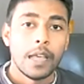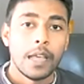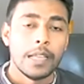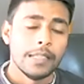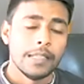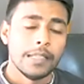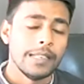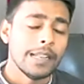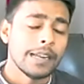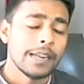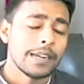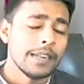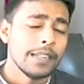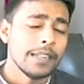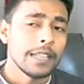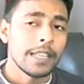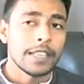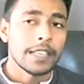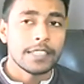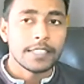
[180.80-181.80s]
learning
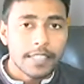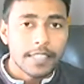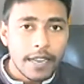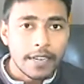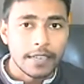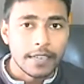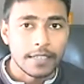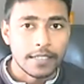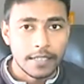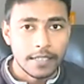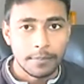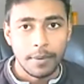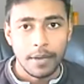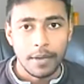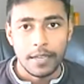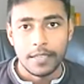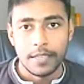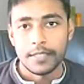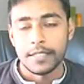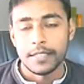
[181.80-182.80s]
exact step
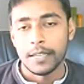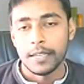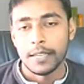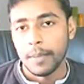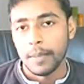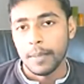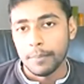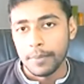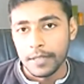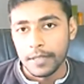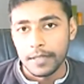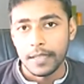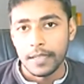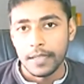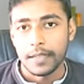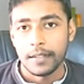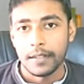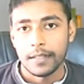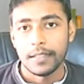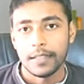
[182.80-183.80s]
by step everything,
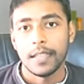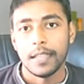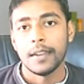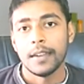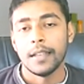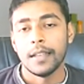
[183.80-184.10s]
then